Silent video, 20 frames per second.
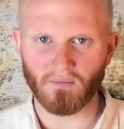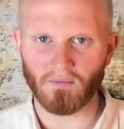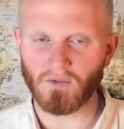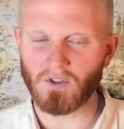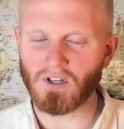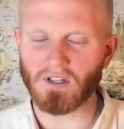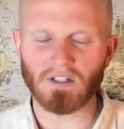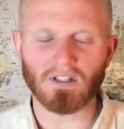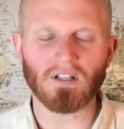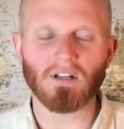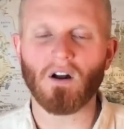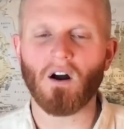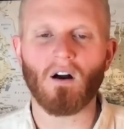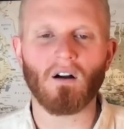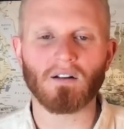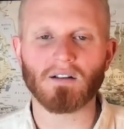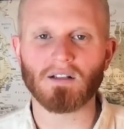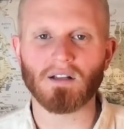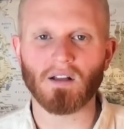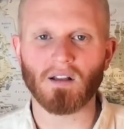just an
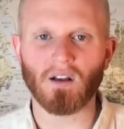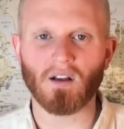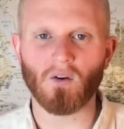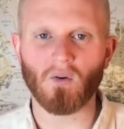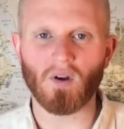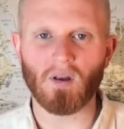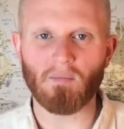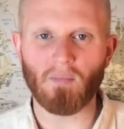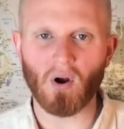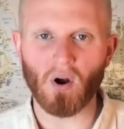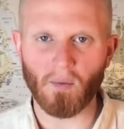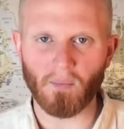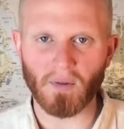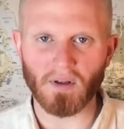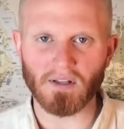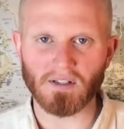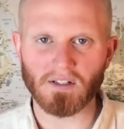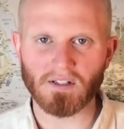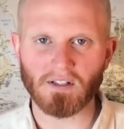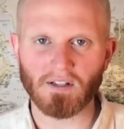auxiliary
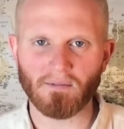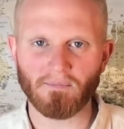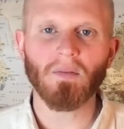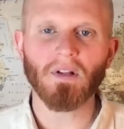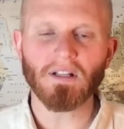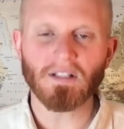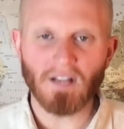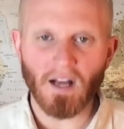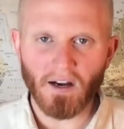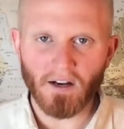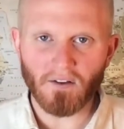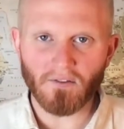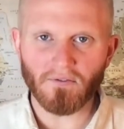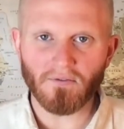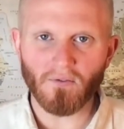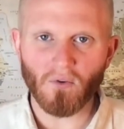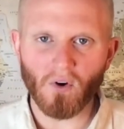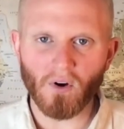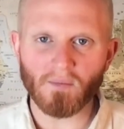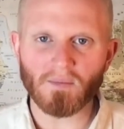purpose. Platonic
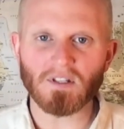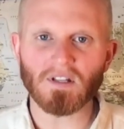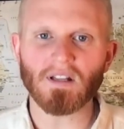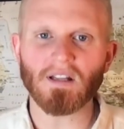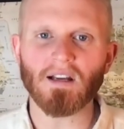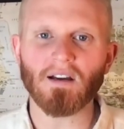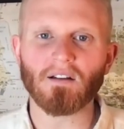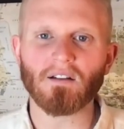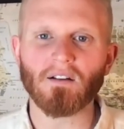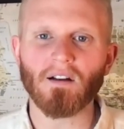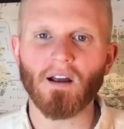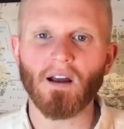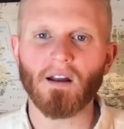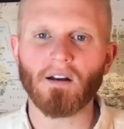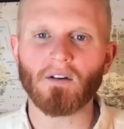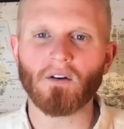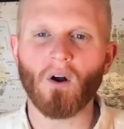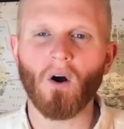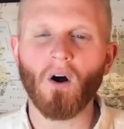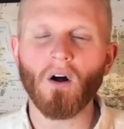forms, on the other
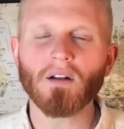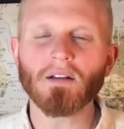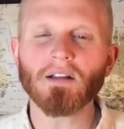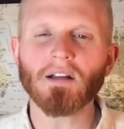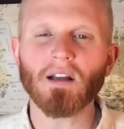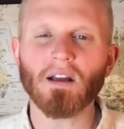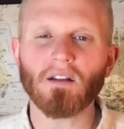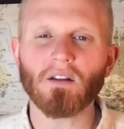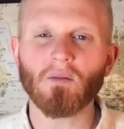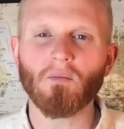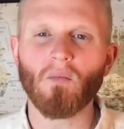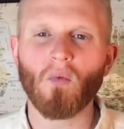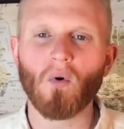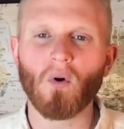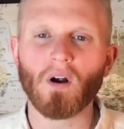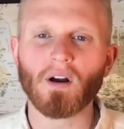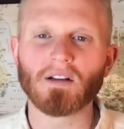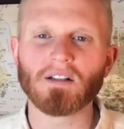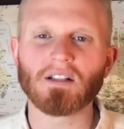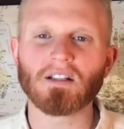hand, are altogether
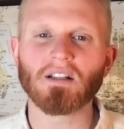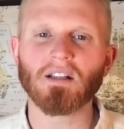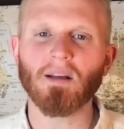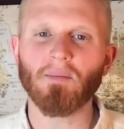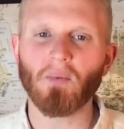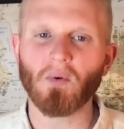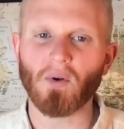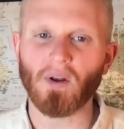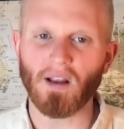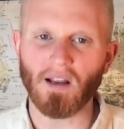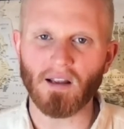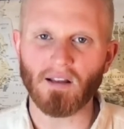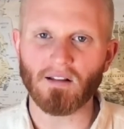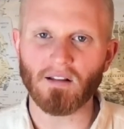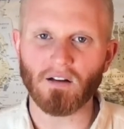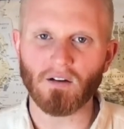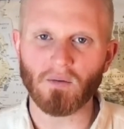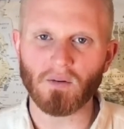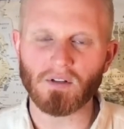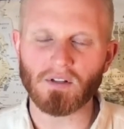more slippery
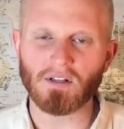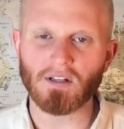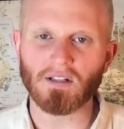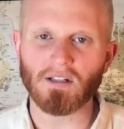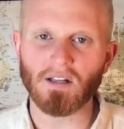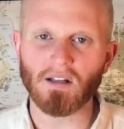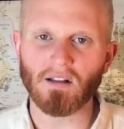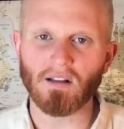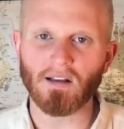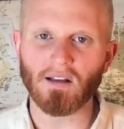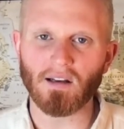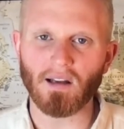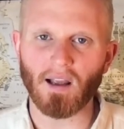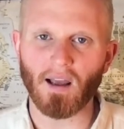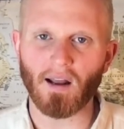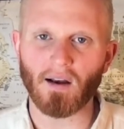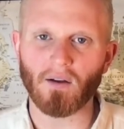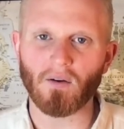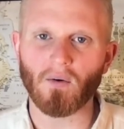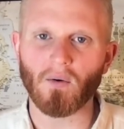than Aristotelian
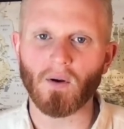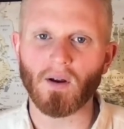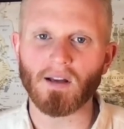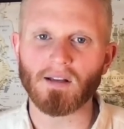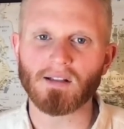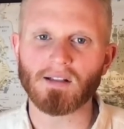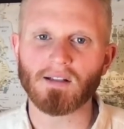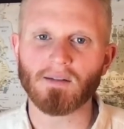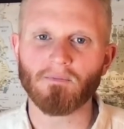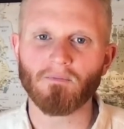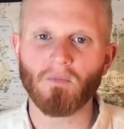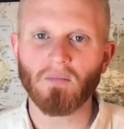categories.